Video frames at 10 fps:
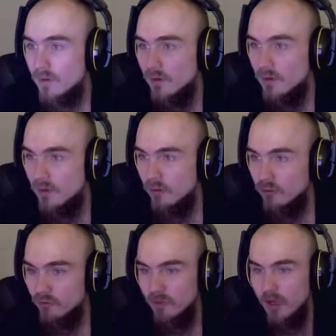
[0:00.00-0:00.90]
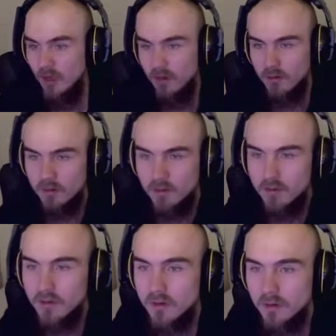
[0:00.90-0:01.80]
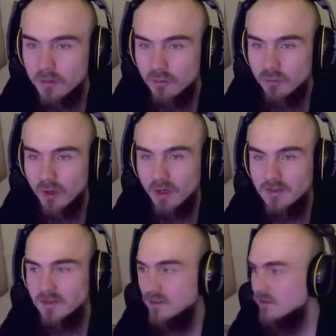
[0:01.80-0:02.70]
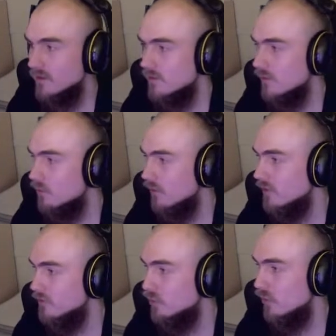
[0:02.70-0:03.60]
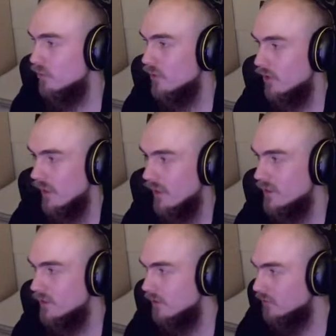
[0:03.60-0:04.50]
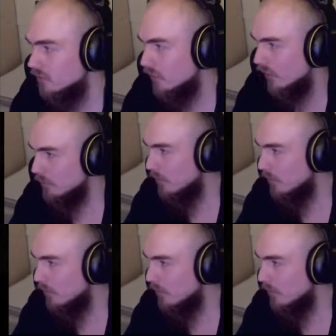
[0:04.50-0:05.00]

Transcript: note file. Our list listings. Hopefully this won't... Okay, yeah, it's not showing up.